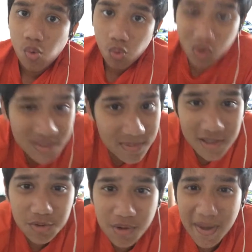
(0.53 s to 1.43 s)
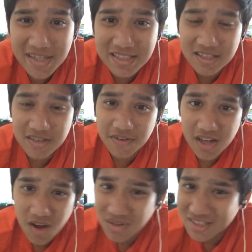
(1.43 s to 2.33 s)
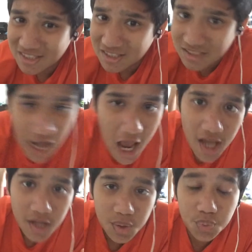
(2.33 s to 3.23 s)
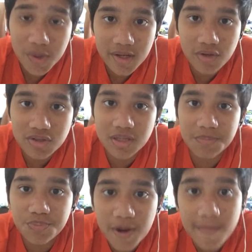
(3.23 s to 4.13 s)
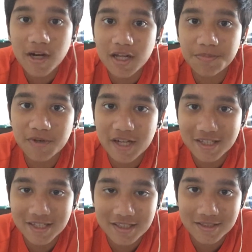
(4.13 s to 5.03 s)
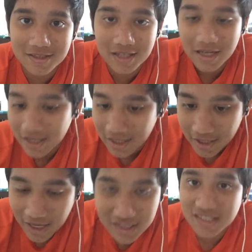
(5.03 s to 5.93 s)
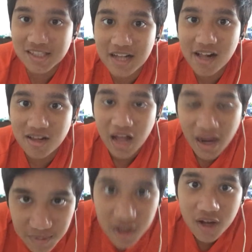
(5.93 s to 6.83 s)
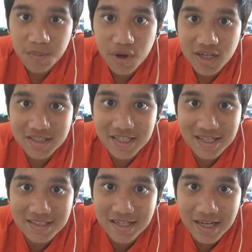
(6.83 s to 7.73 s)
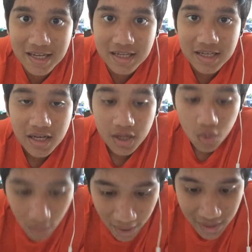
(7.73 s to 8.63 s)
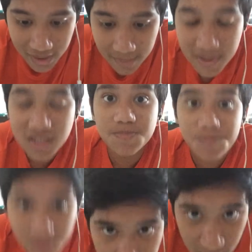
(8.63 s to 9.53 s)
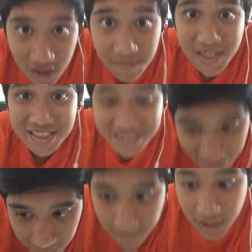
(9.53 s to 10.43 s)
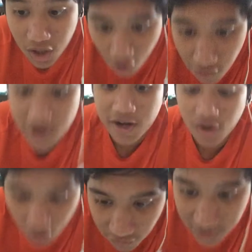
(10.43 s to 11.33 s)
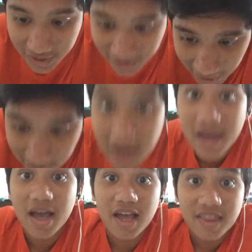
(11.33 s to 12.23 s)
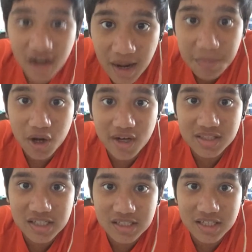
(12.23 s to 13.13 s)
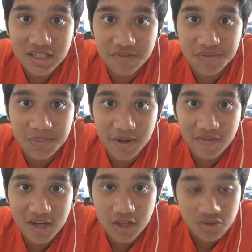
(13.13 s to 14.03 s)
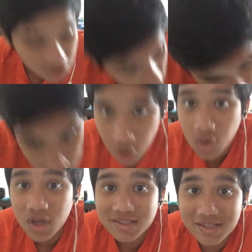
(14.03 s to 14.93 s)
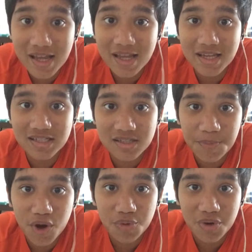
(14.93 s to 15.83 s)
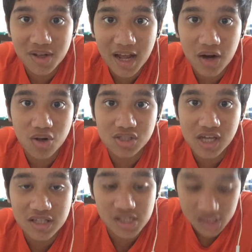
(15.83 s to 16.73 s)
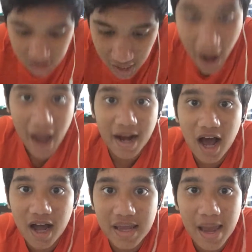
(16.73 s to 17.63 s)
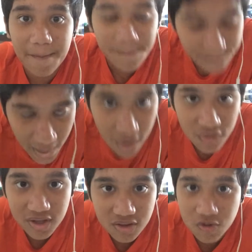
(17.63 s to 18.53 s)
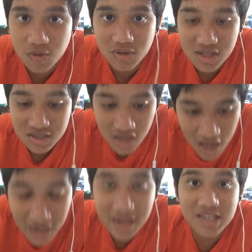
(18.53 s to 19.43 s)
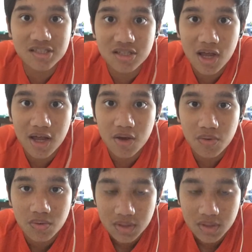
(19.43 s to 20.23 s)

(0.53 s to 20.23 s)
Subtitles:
What's up guys, welcome back to another video, and today we're doing some Premier League predictions. As you can tell, I'm a lot more energetic today. Why? Because people have been telling me over and over again that I'm not energetic enough in my videos. So today is the point where that all changes, and I am powering through this. Let's go.